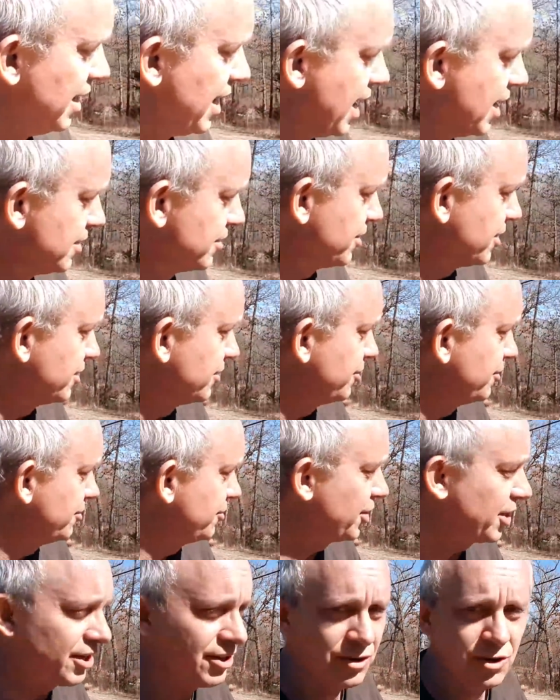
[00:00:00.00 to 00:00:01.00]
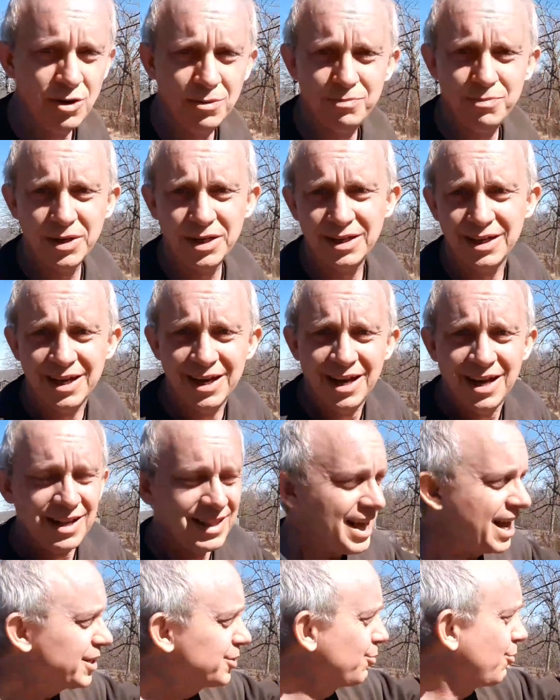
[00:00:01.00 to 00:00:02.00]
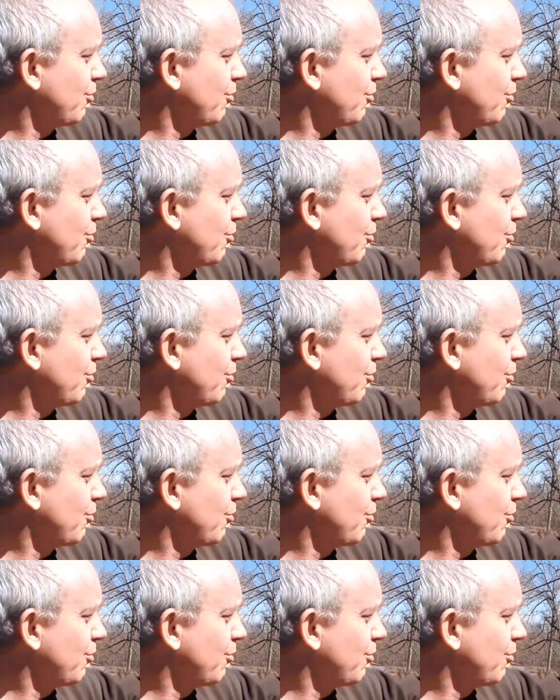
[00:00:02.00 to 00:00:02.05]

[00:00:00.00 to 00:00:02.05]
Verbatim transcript: As a chicken coop, but that's